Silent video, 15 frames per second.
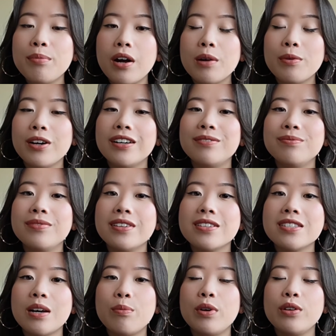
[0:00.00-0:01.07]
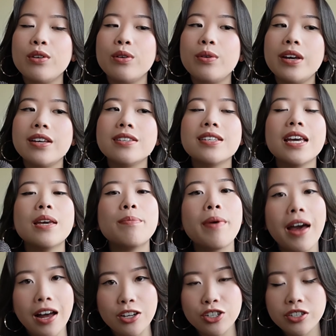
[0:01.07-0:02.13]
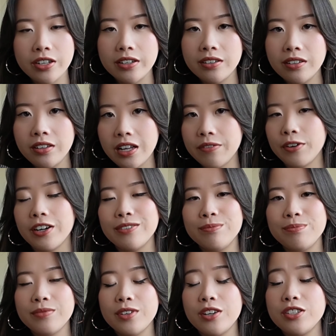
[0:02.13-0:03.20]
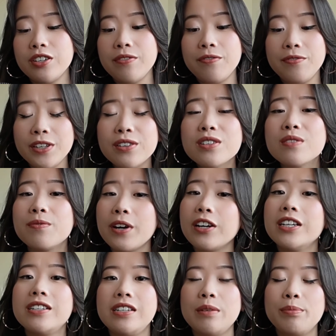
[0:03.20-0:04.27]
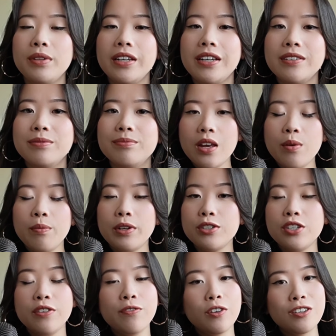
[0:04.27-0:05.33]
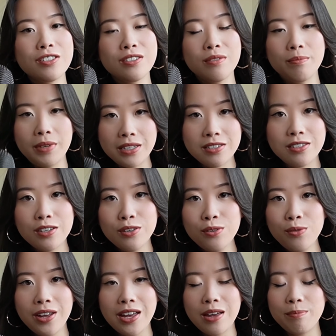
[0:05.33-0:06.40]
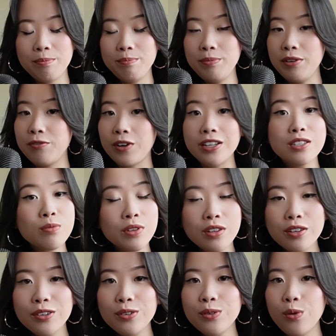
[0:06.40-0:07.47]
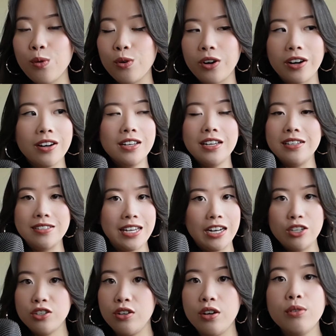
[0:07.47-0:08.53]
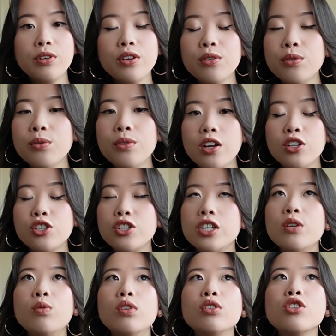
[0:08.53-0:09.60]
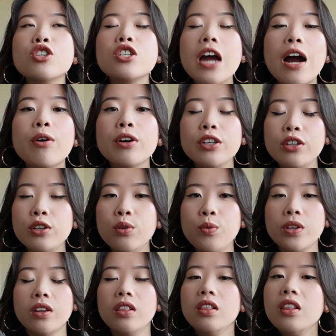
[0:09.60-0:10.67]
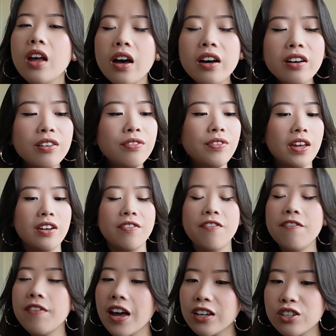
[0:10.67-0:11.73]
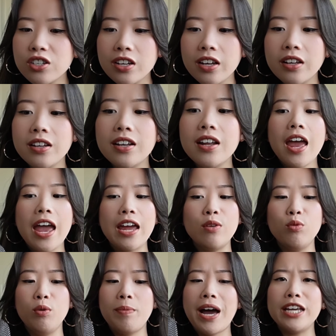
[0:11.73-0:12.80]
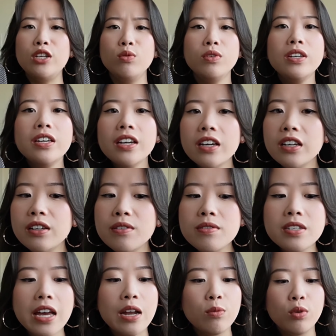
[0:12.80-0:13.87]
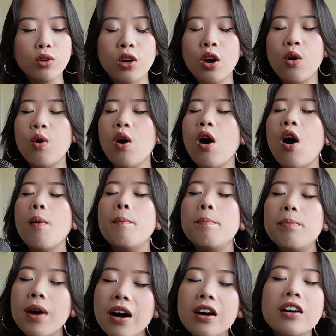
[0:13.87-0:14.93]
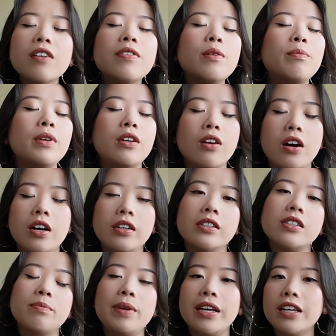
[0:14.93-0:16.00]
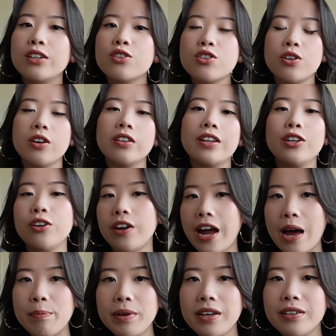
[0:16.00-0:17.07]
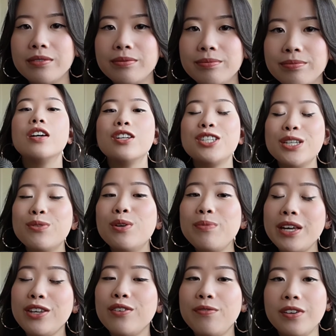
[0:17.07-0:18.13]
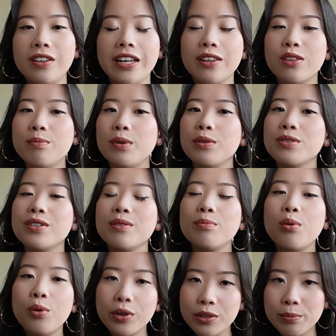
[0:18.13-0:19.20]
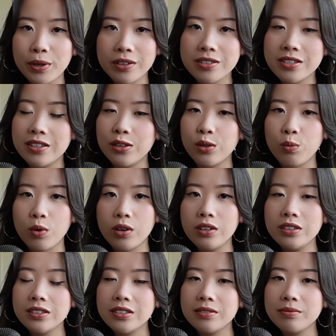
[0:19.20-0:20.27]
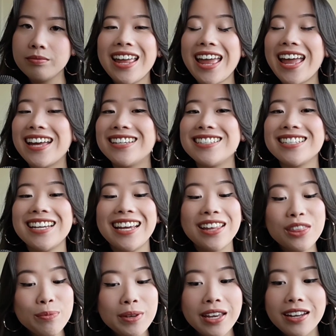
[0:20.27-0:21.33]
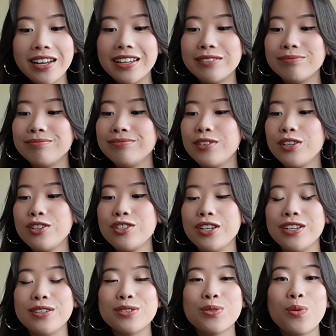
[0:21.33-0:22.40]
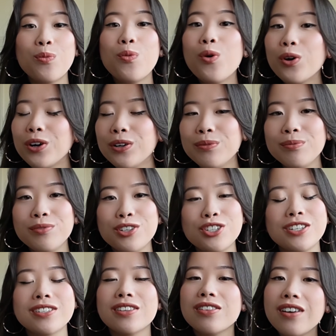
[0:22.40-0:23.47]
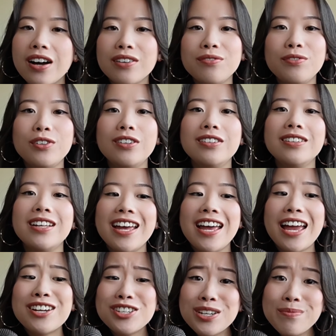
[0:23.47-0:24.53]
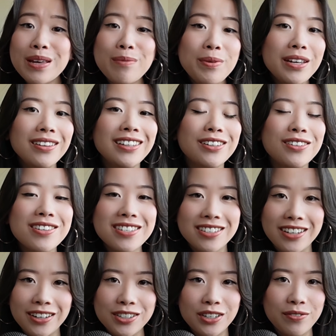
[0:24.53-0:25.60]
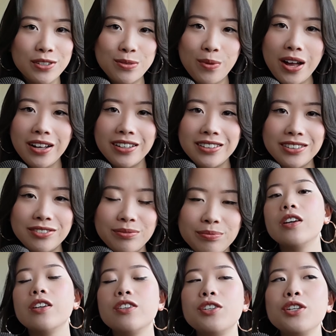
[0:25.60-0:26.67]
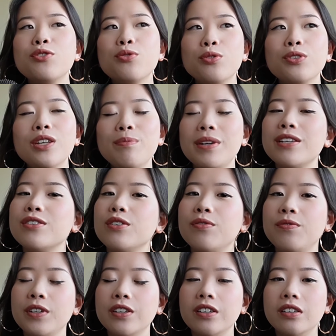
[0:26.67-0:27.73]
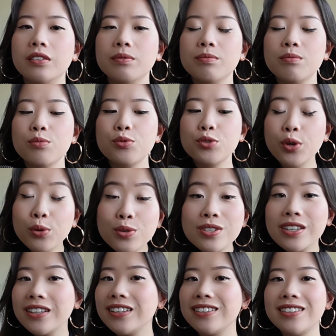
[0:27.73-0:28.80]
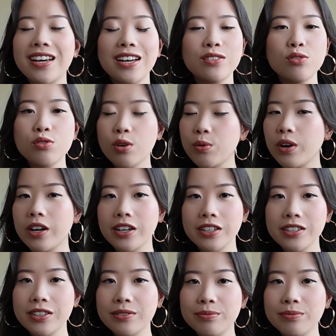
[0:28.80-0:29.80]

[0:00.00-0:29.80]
Barbara is someone who is a passionate lover. She feels very deeply. When she first meets you and befriends with you or is getting to know you, she will shower you with love and affection and will buy you gifts and will go above and beyond, making sure that you're happy. She will make you feel like the most important person in the world. And in the beginning, she's warm, she's thoughtful, and she may be a little seductive as well. She truly makes you feel so seen and so heard,